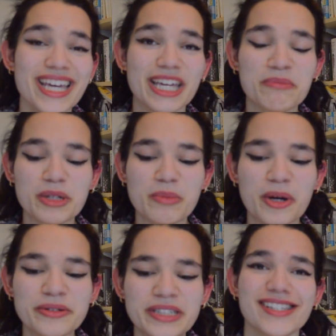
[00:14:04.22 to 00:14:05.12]
in
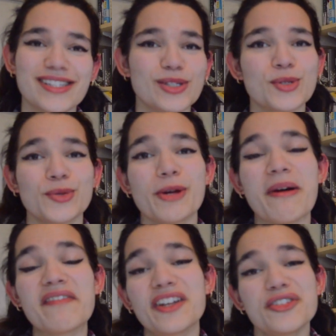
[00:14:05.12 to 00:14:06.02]
Bilbo. This is a story
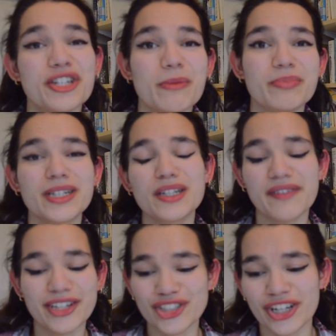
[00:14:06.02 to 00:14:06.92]
about fellowship and
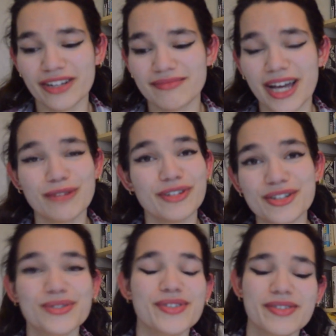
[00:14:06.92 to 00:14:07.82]
adventure and
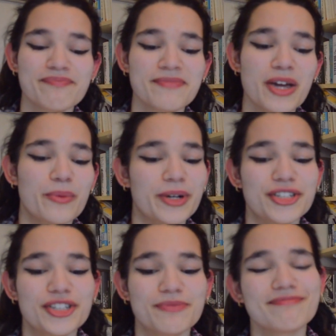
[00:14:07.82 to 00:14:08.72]
riddles,
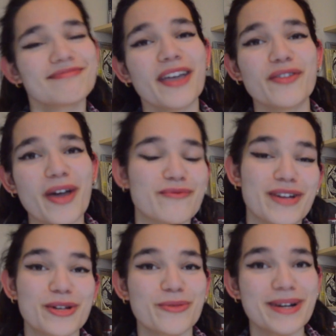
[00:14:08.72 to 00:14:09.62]
which, if you haven't
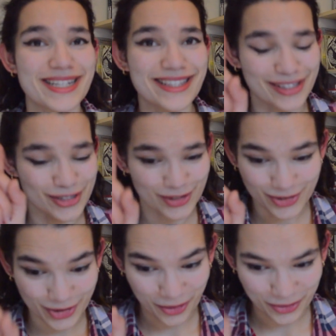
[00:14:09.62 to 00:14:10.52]
read it already, this is,
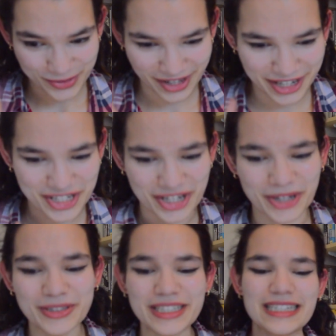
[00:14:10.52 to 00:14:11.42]
you know, your sign
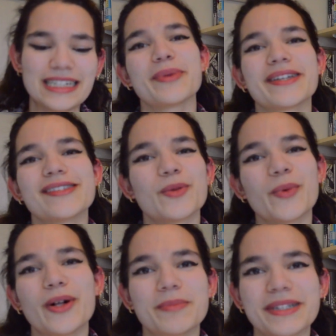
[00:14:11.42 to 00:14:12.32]
to, because the
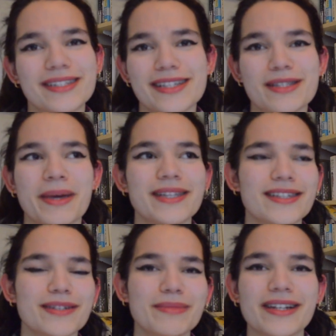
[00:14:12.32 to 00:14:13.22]
world building is
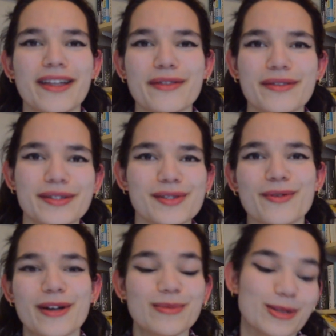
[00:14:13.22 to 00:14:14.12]
amazing and Middle Earth is
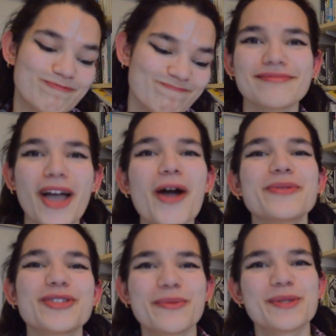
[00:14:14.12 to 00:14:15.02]
incredible. I
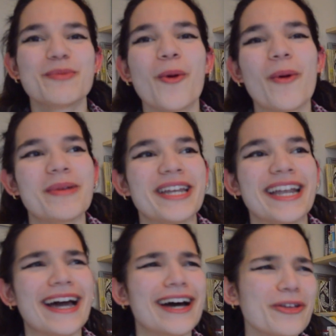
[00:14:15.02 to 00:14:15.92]
wish there was more women
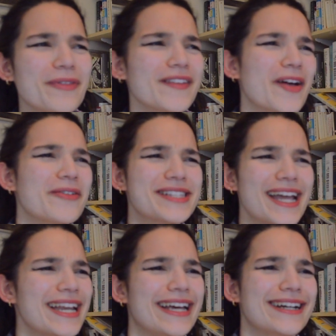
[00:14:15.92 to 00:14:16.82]
in it. I don't think there is
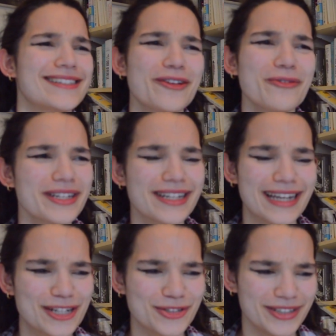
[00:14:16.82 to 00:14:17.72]
any, because I don't think
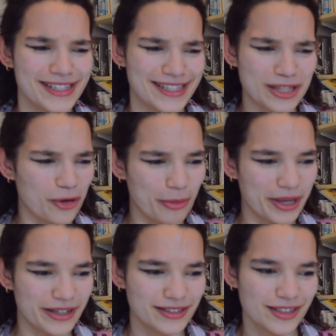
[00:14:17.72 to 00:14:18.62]
Galadriel is in The
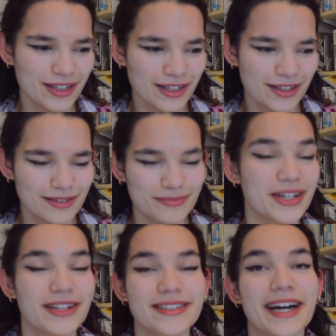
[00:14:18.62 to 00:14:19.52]
Hobbit.
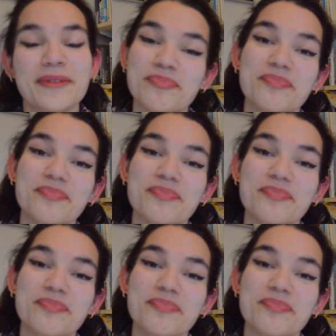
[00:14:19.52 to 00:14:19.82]
But yeah.